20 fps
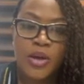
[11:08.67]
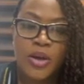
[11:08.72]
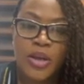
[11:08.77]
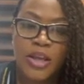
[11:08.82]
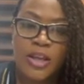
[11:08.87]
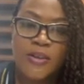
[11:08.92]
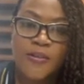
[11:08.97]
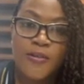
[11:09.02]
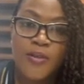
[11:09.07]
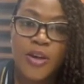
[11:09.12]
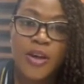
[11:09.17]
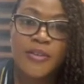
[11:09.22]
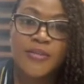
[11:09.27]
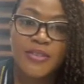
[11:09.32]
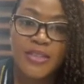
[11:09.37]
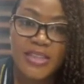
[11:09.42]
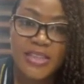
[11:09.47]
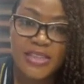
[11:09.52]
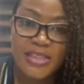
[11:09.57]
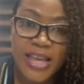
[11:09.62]
if you have
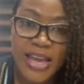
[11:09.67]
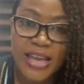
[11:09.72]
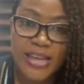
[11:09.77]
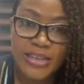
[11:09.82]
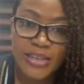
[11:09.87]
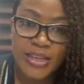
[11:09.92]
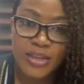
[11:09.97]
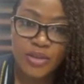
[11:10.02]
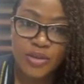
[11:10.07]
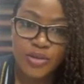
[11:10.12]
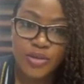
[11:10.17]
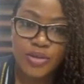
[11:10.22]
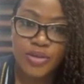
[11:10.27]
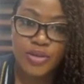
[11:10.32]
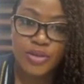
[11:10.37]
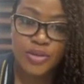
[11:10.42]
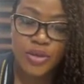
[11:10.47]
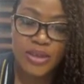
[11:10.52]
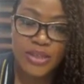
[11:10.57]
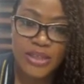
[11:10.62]
decided to
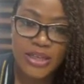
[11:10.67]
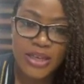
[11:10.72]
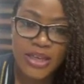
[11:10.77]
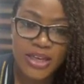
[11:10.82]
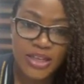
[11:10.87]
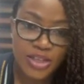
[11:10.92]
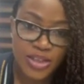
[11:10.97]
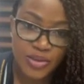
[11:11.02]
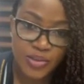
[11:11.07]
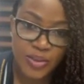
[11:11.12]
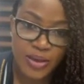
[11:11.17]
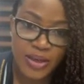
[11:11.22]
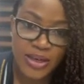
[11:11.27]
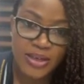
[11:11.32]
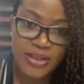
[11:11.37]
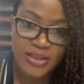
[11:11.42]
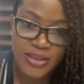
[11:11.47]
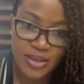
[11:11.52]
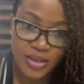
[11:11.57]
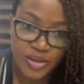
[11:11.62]
study a degree in an
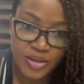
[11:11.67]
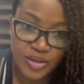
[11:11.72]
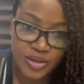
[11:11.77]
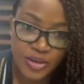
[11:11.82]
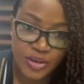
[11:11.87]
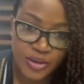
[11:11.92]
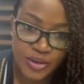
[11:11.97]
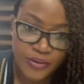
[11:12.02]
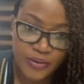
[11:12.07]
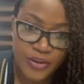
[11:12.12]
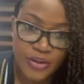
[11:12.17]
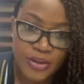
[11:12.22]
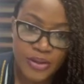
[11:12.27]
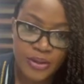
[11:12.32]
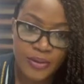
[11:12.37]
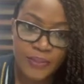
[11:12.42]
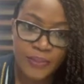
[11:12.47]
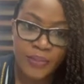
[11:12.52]
international university,